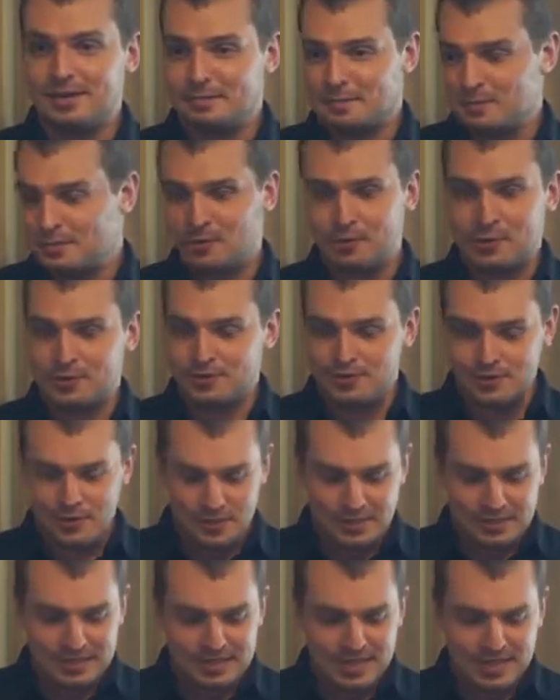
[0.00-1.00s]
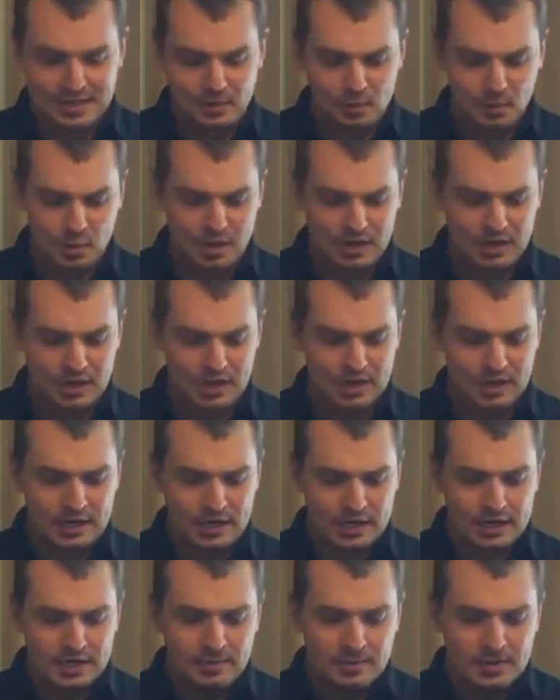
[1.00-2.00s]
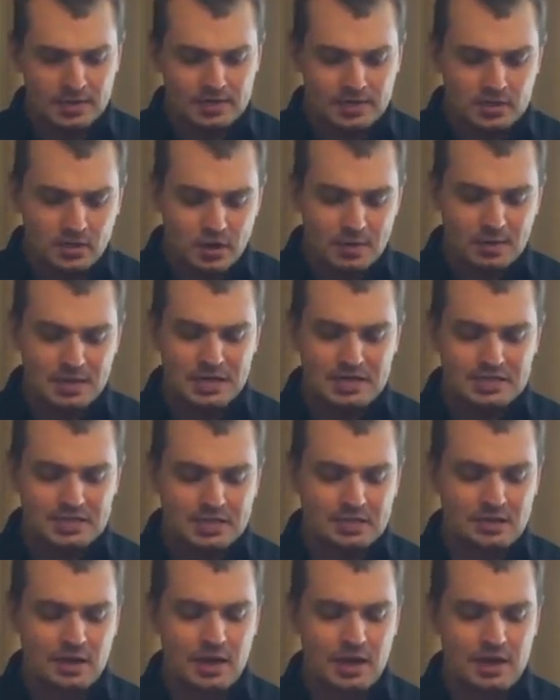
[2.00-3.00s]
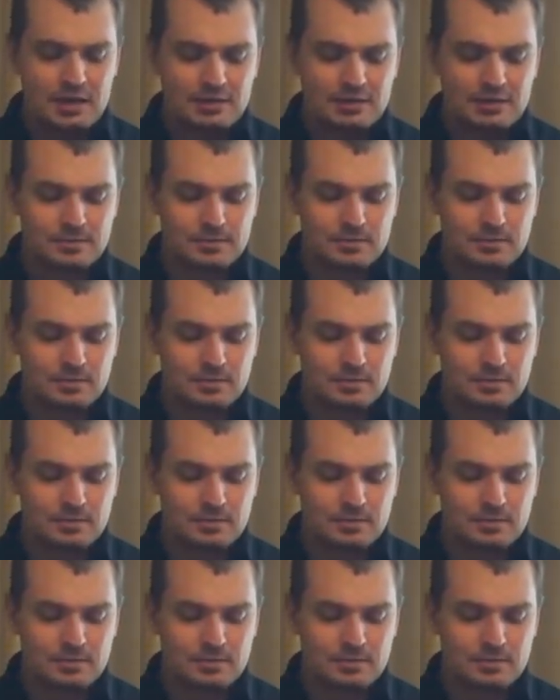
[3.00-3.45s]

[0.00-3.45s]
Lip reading: before a certain date or whatnot. So, I mean, is it not,